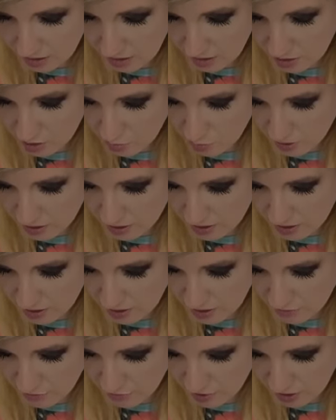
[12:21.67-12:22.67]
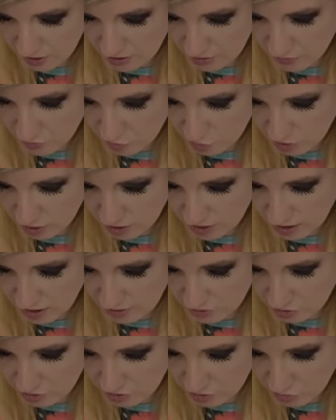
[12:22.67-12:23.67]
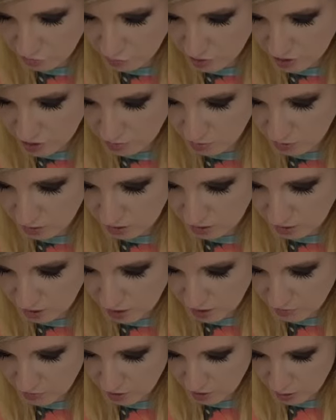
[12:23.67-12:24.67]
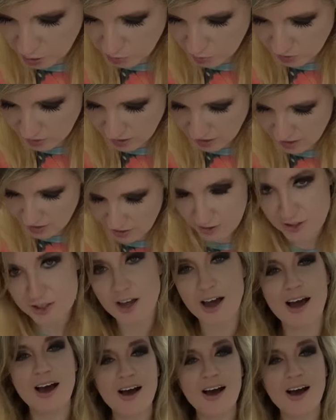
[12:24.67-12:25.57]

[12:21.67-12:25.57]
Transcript: independent, effective organizers of people and long range planners.